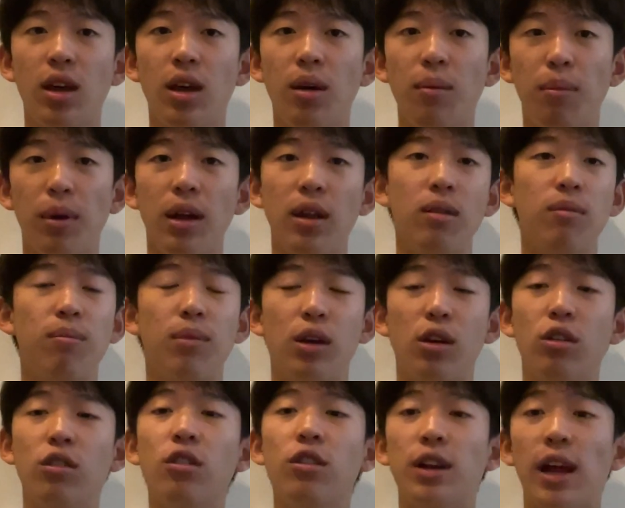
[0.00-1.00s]
But
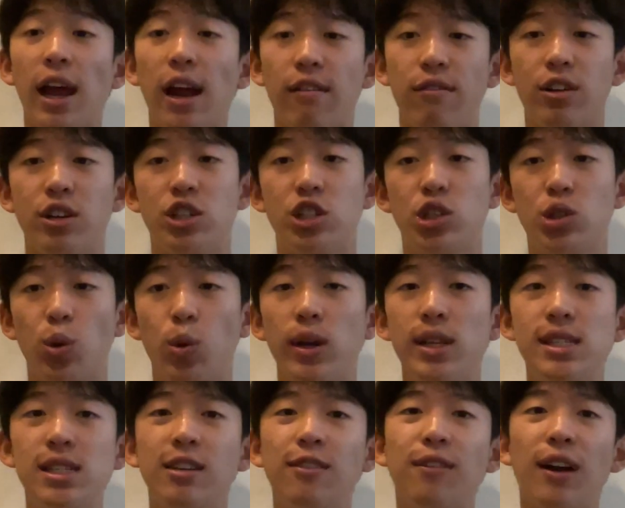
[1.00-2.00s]
because on average
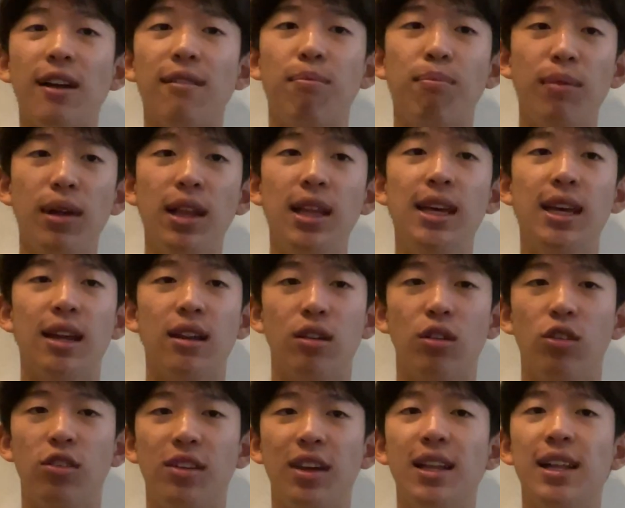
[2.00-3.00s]
25 million New
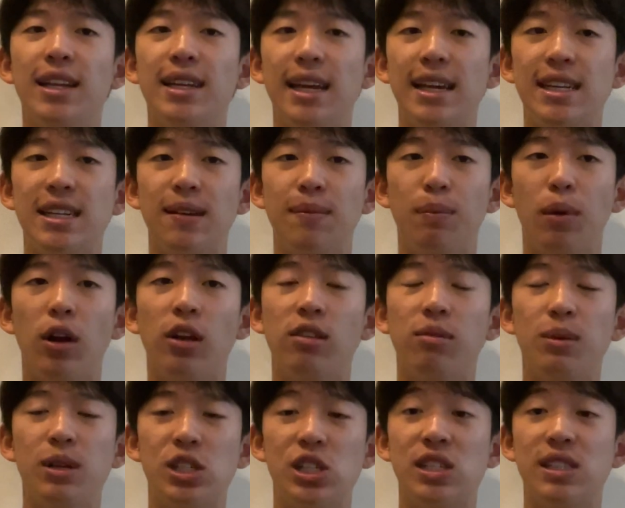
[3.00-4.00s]
Zealand native bird
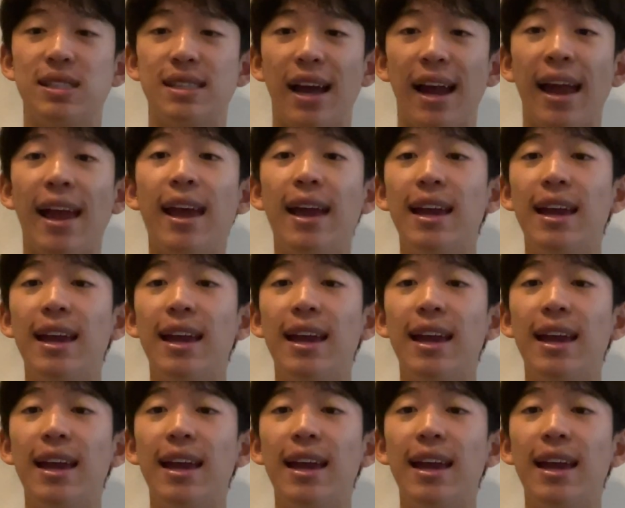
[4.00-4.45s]
species die